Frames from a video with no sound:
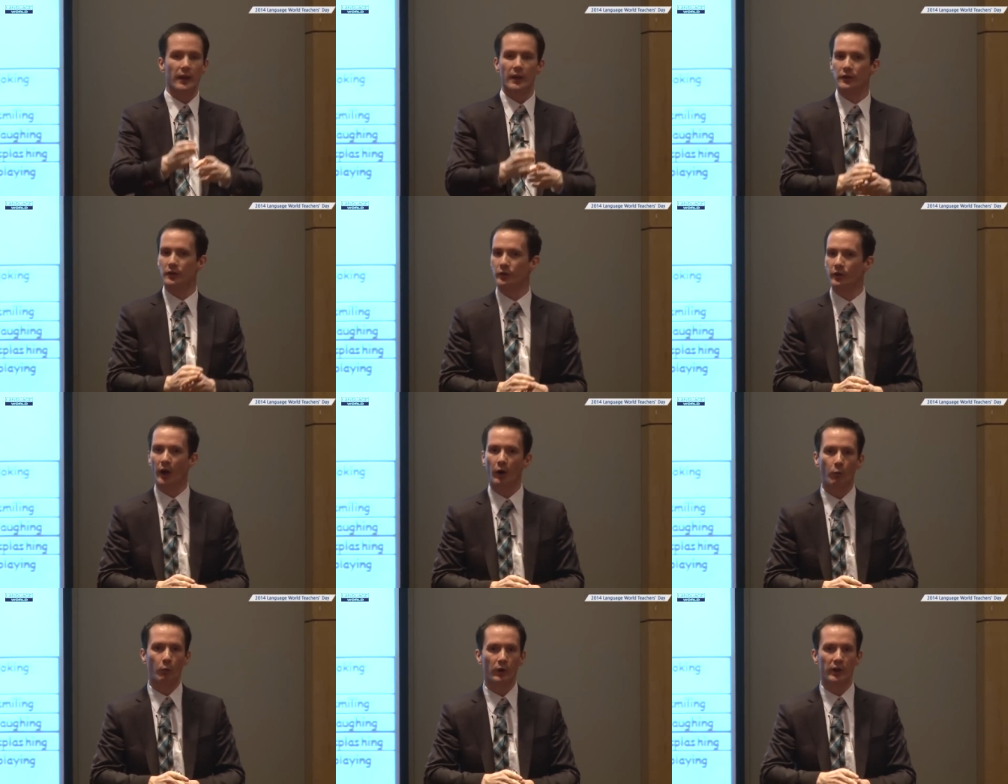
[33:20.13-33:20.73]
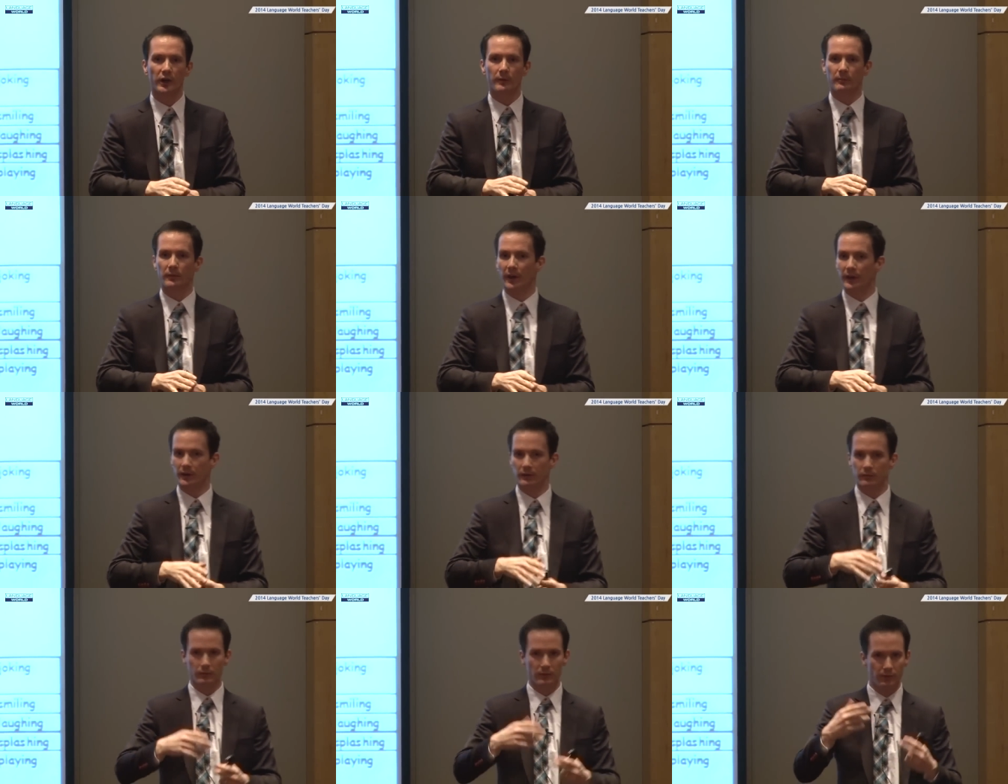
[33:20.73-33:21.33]
You're not worried,
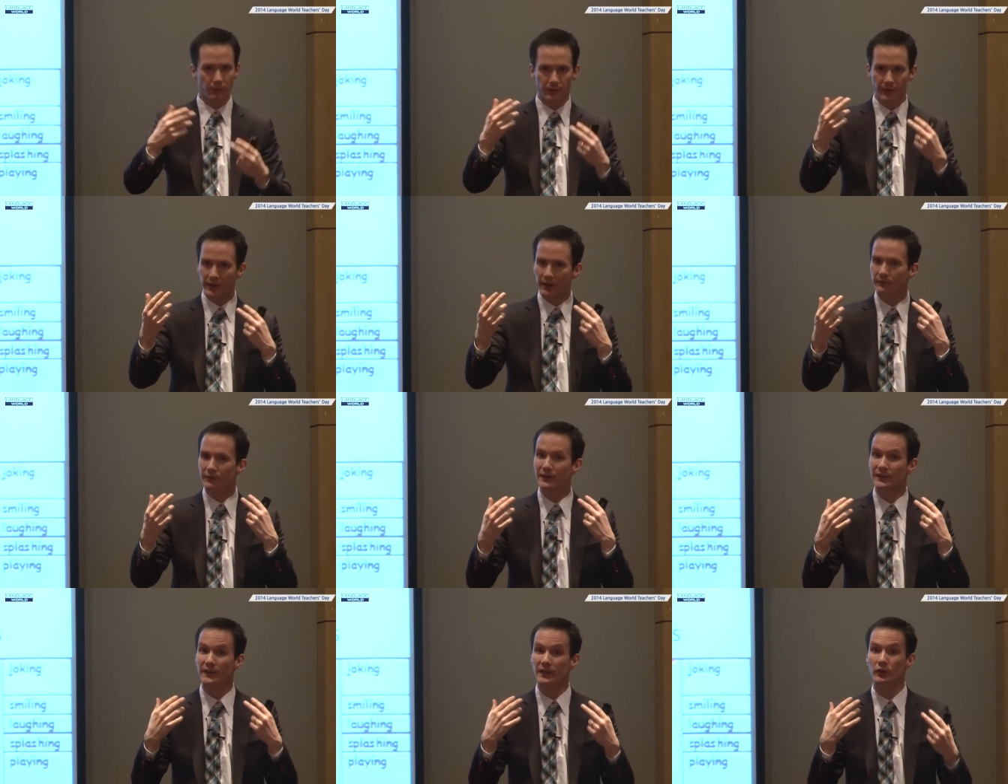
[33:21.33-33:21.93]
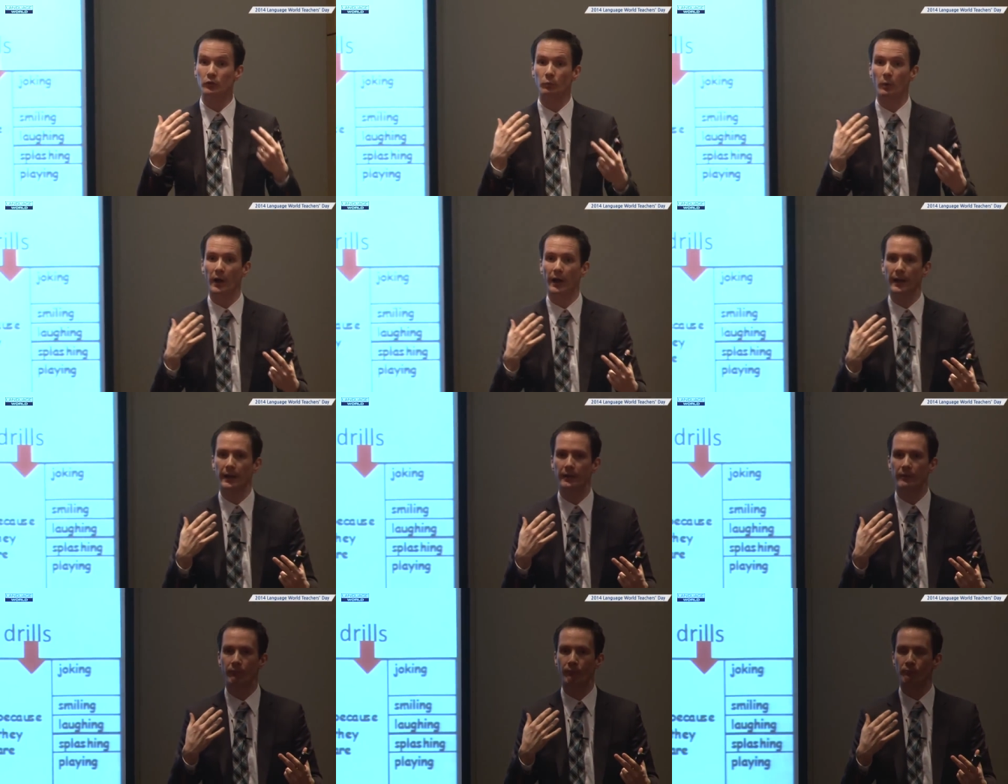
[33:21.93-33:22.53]
like, you think of it this
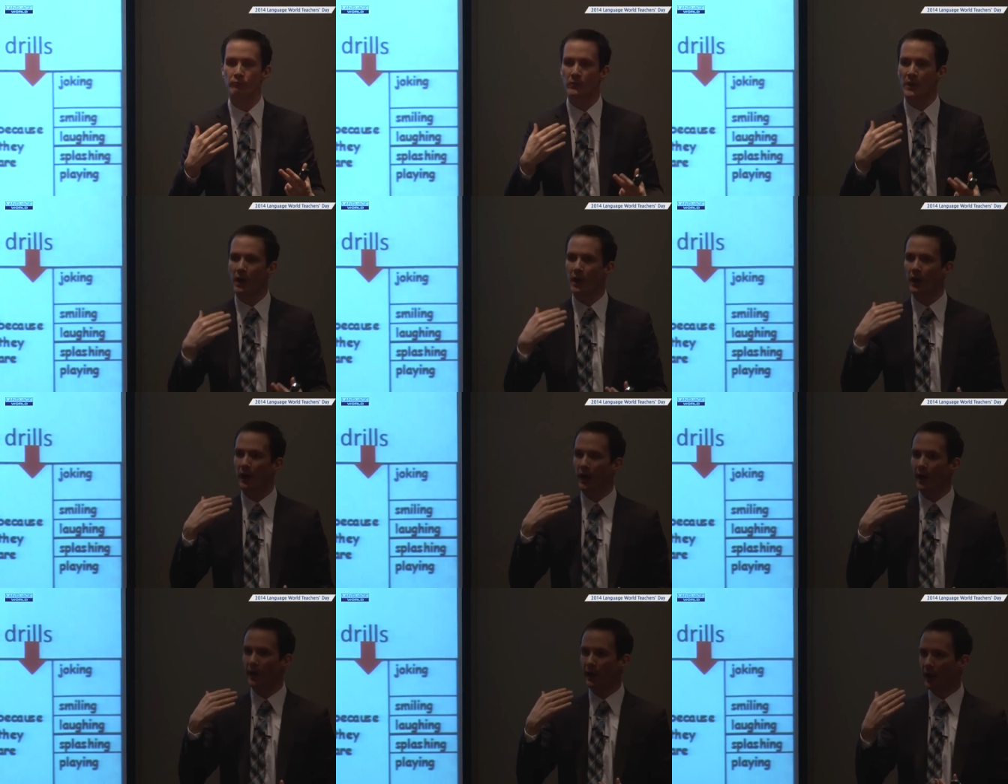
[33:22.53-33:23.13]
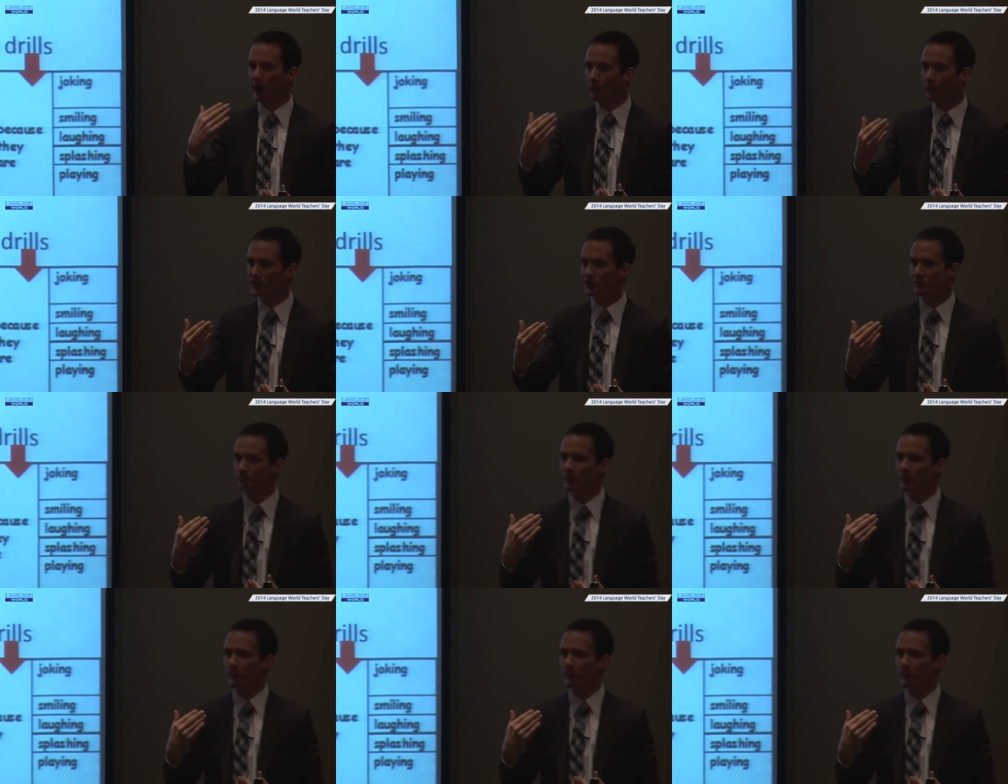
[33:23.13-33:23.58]
way. I always